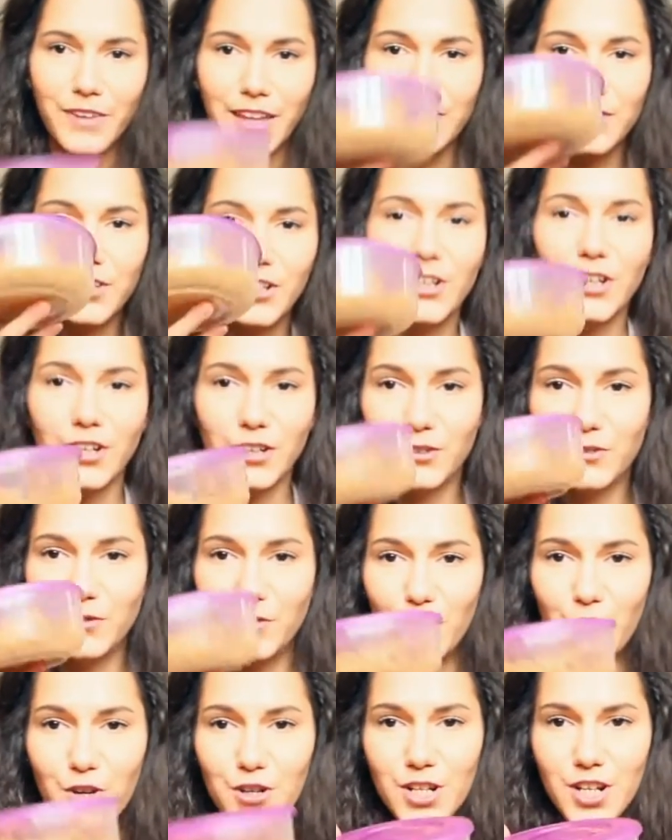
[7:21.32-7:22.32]
the cooked
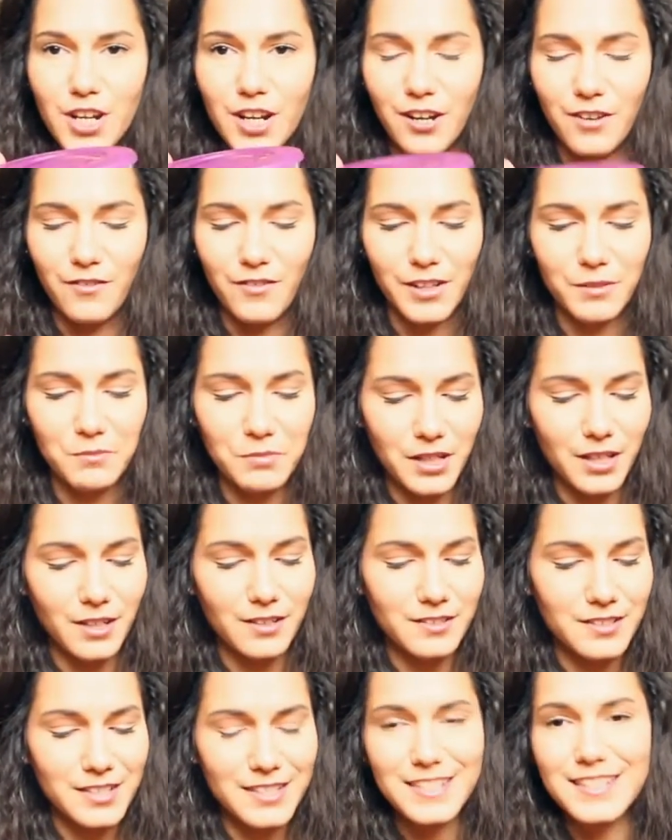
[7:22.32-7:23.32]
version of it,
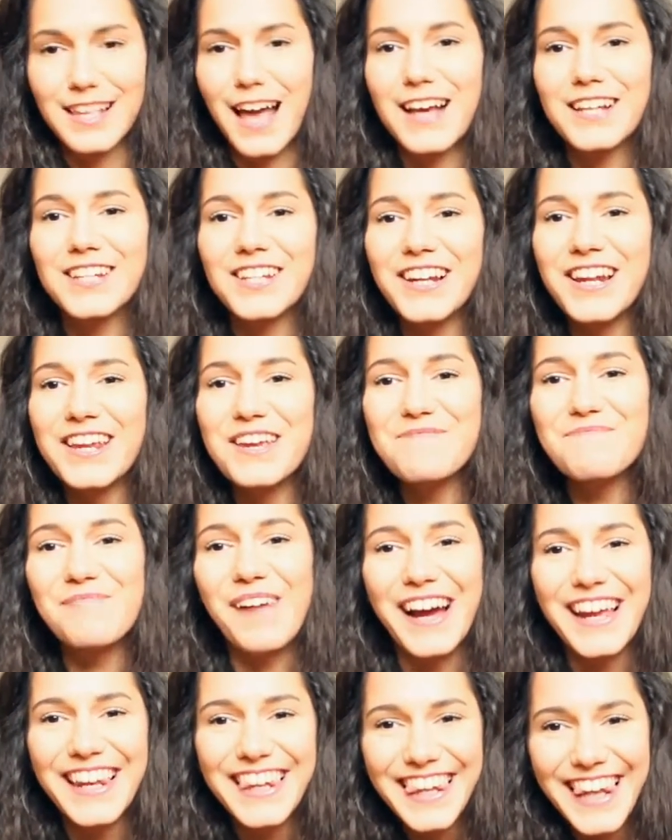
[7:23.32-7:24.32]
because this is actually
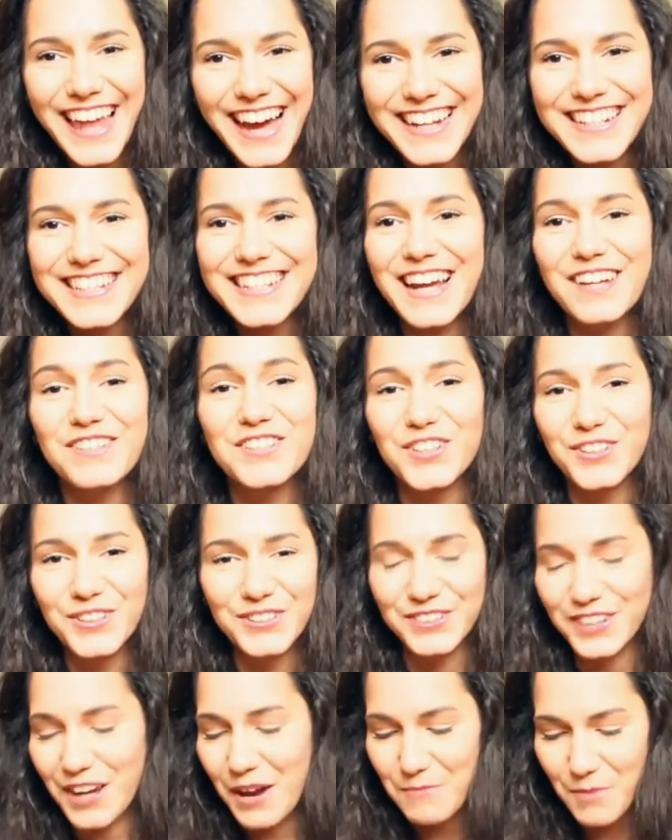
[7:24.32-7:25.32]
my lunch. I
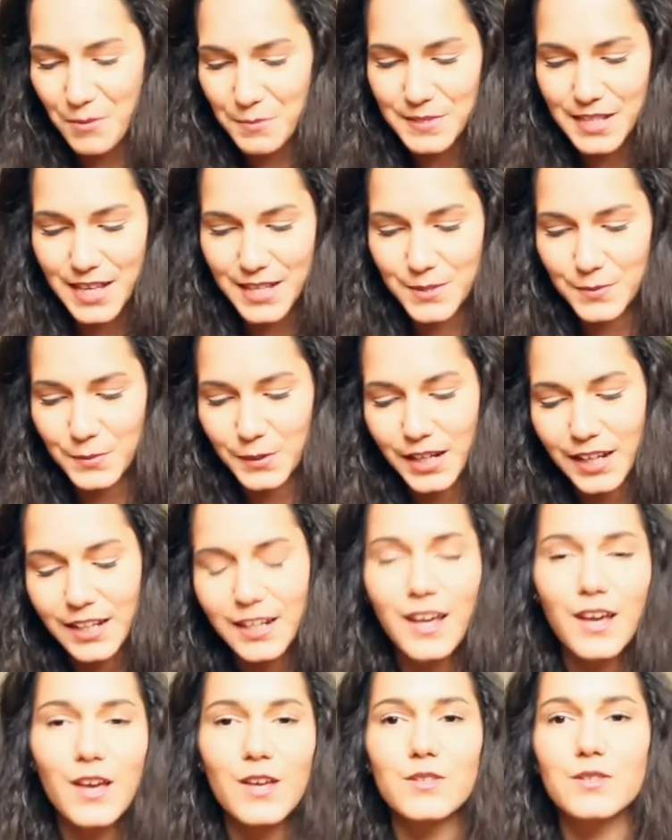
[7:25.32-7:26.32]
told you I'm obsessed with
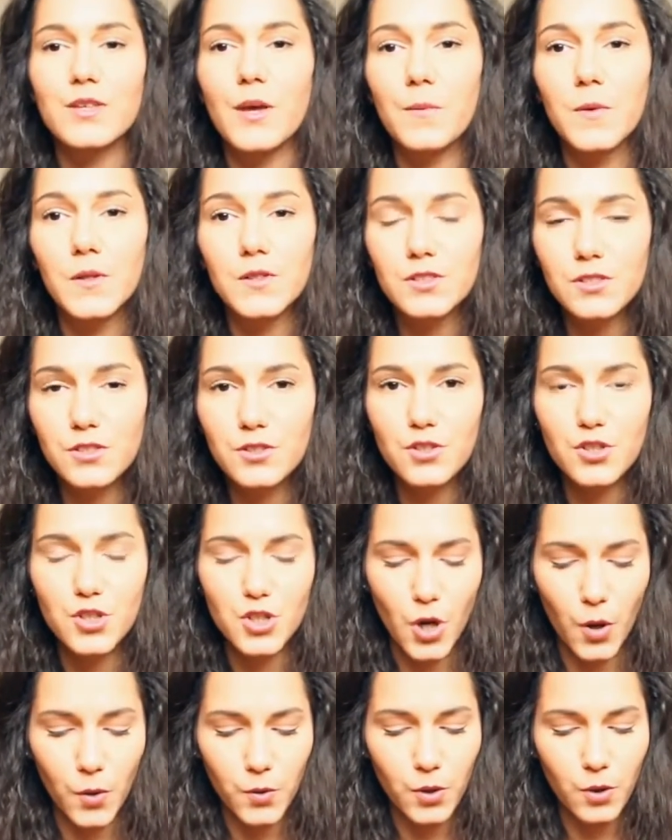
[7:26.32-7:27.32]
it, so I wanted to
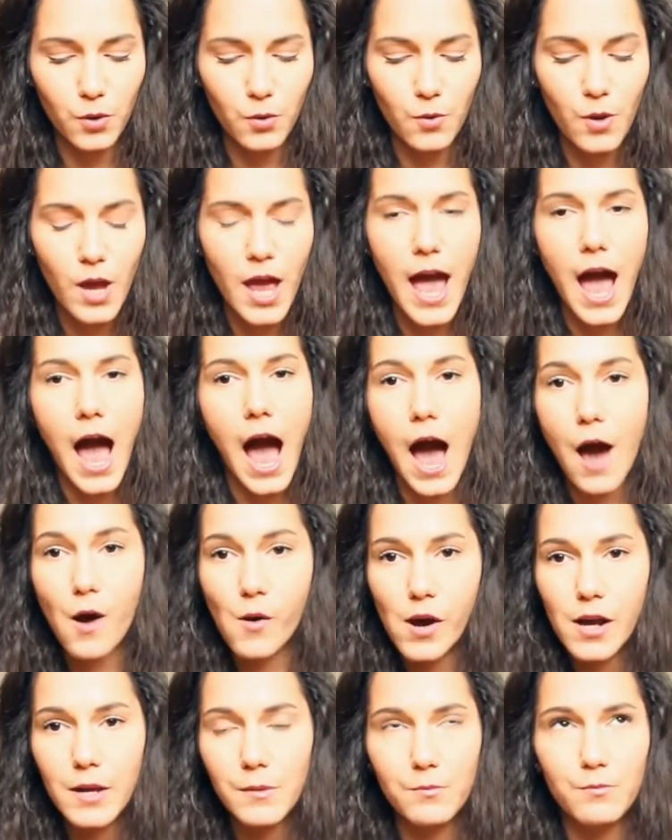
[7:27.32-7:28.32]
show you
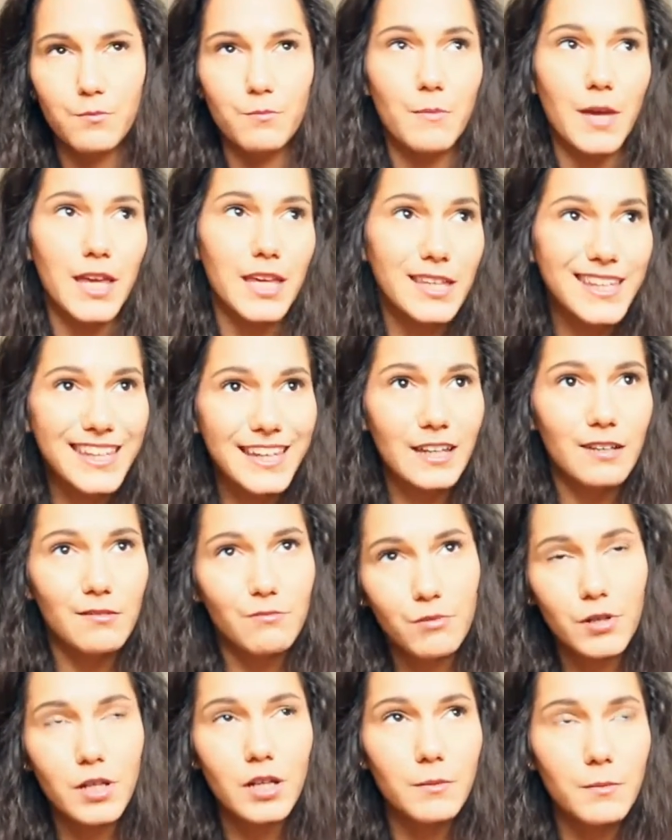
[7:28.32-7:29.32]
how I make it
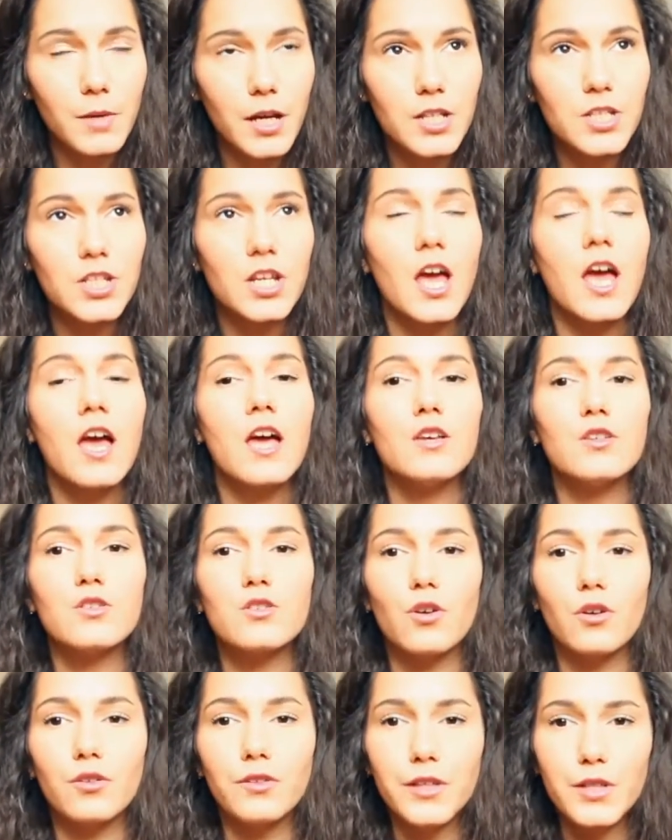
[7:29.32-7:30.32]
pretty much.
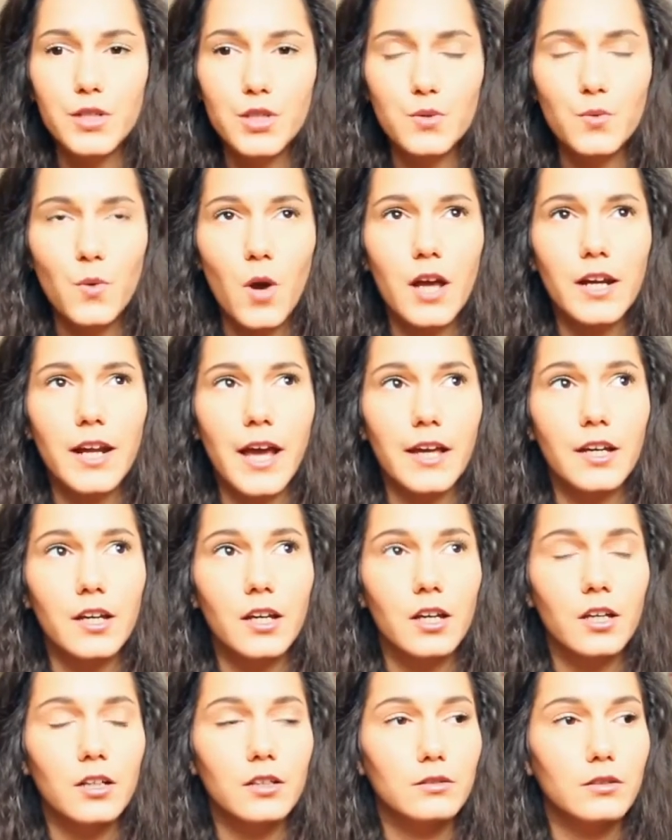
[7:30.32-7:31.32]
So this one I
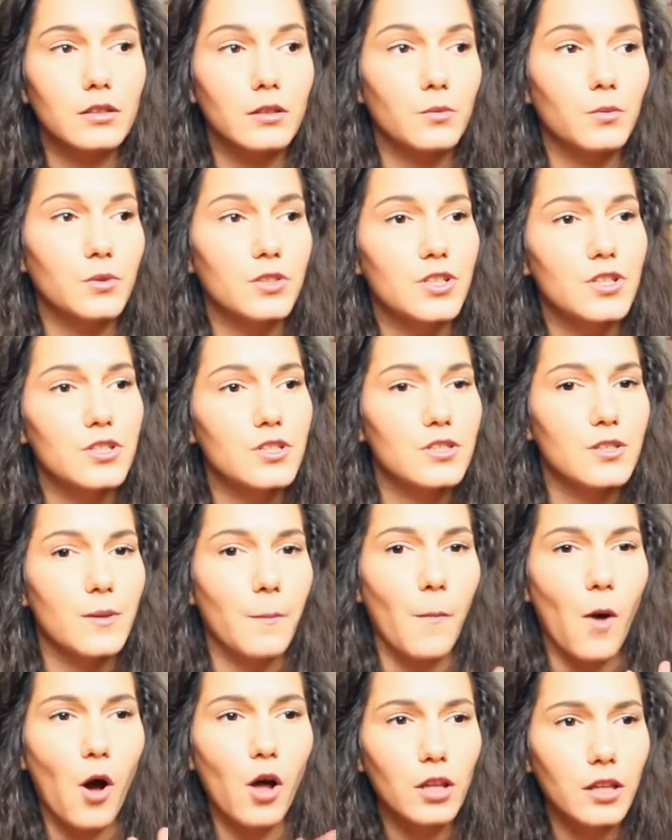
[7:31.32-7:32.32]
cooked it with just
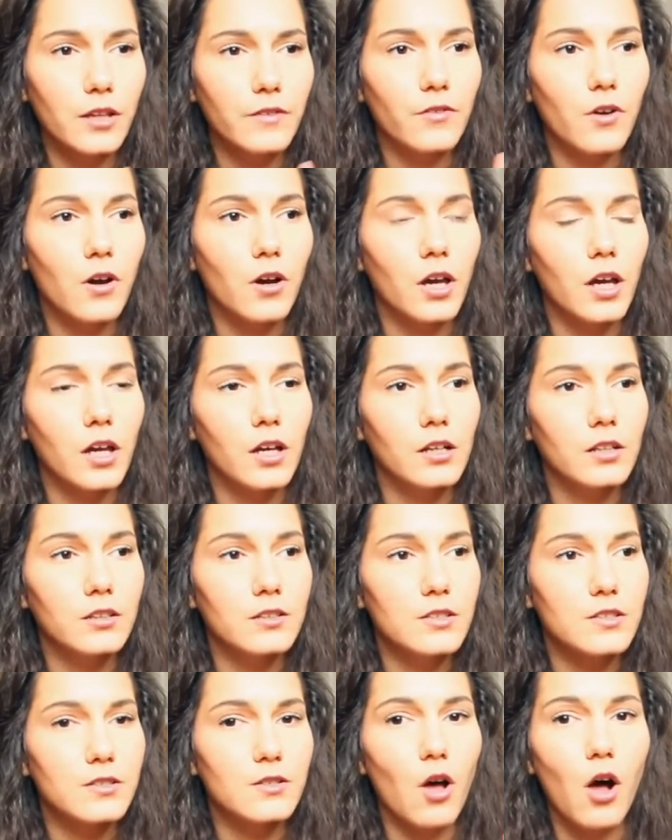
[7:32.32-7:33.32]
some olive oil,
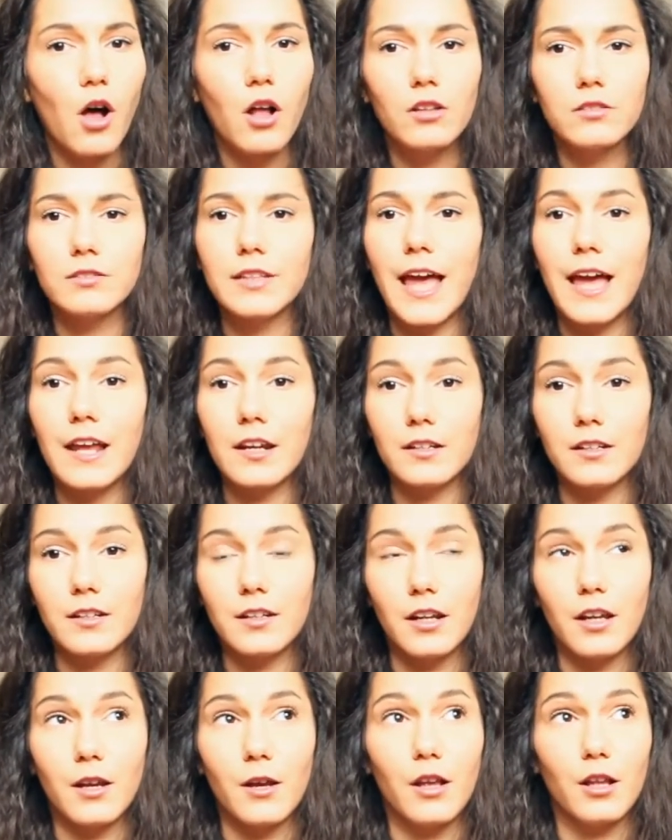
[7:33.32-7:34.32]
salt, and
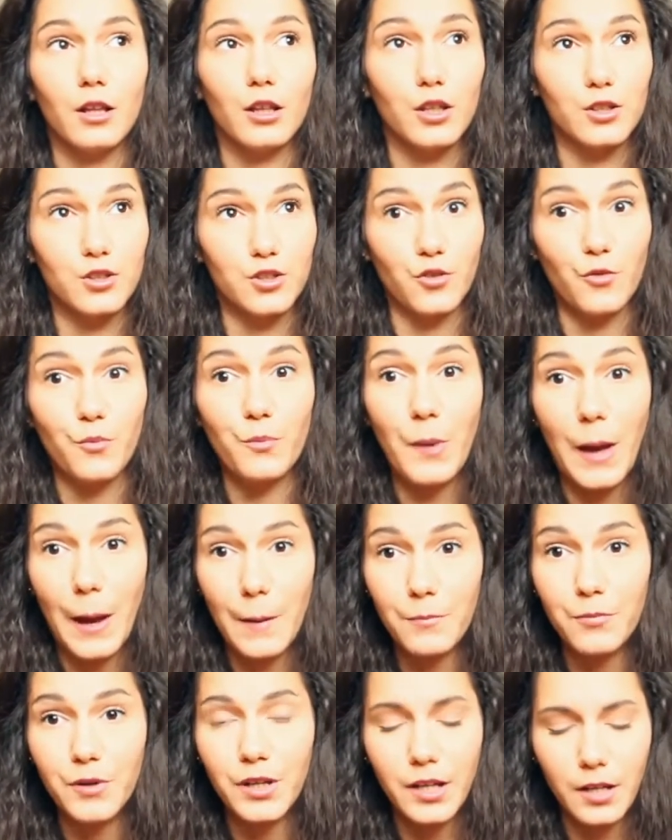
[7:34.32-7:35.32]
lots of
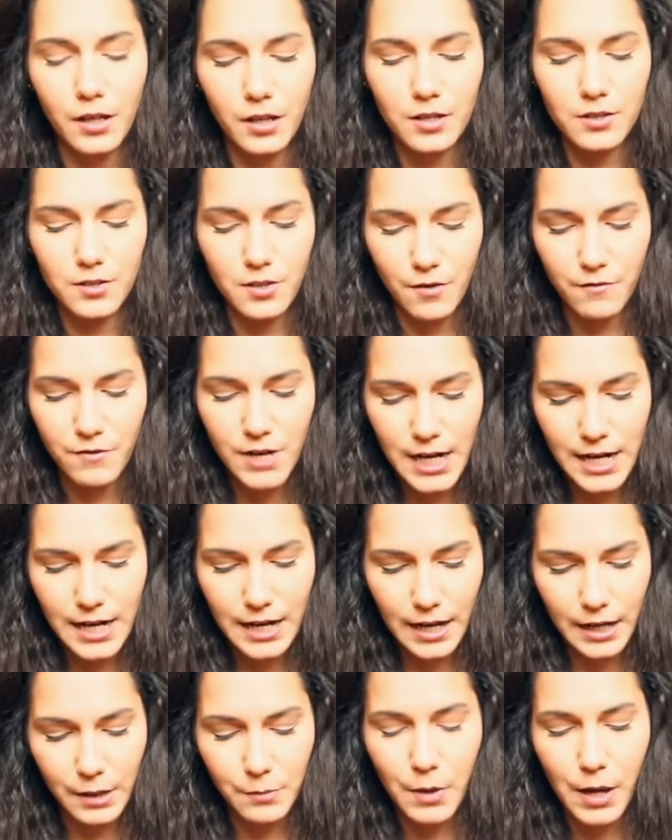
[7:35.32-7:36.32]
paprika, because I really
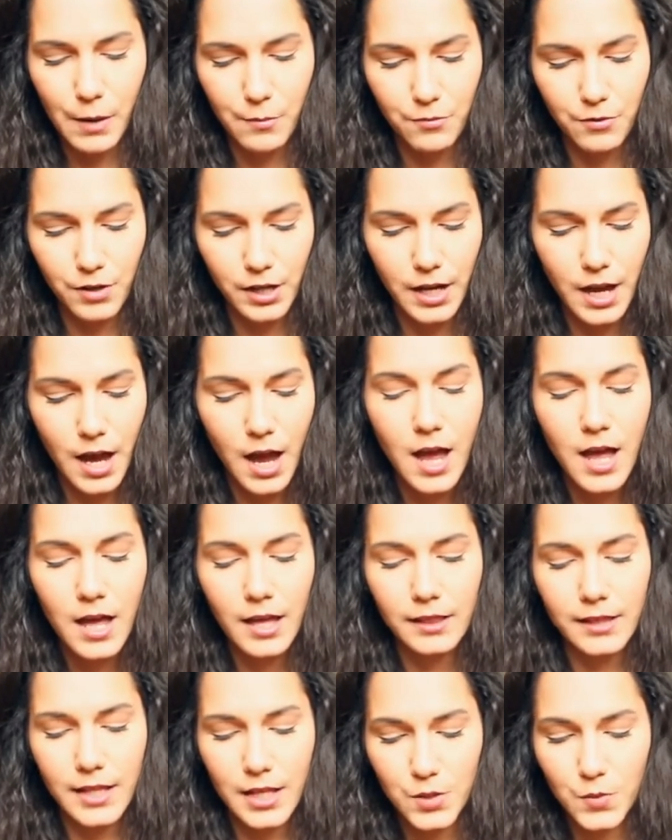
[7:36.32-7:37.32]
like paprika.
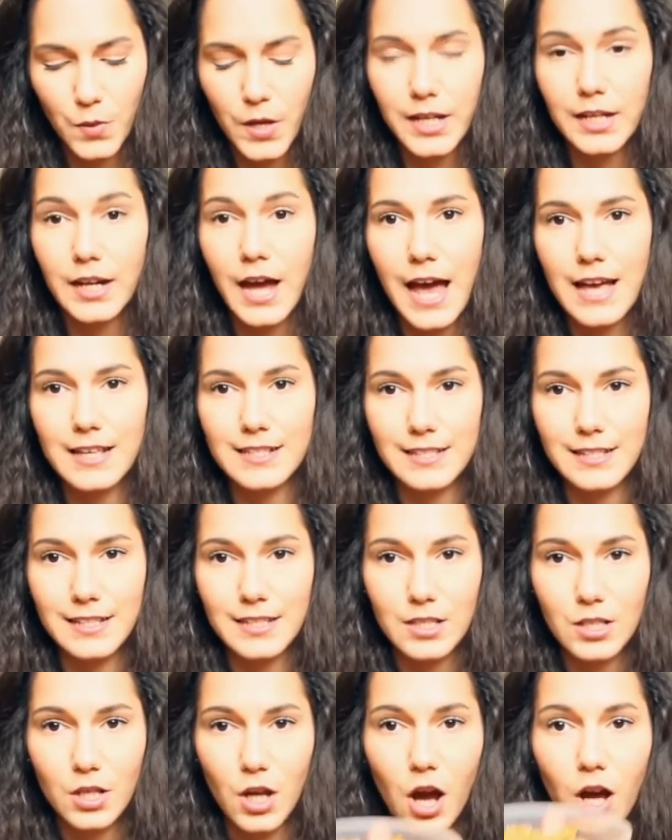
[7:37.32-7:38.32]
That's why it has
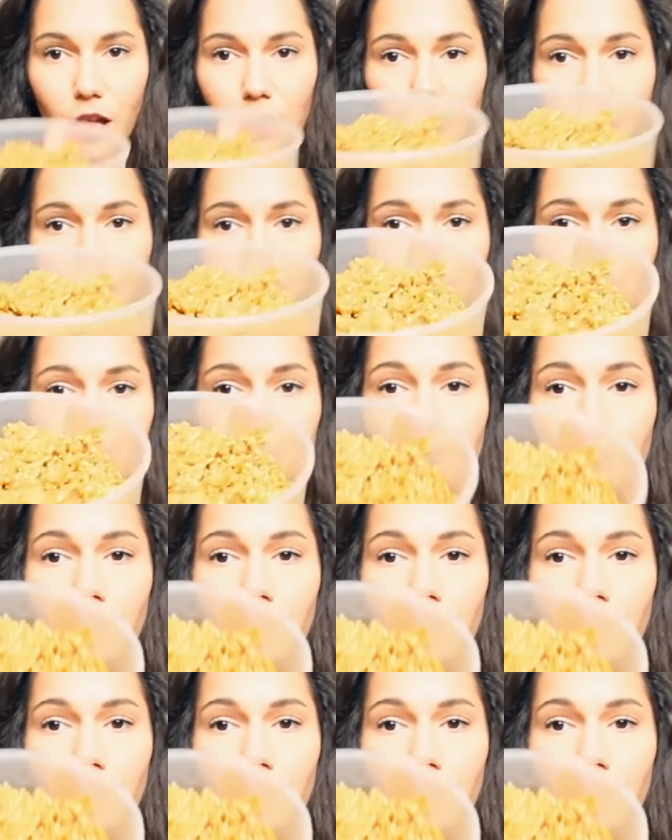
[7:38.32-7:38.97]
this color.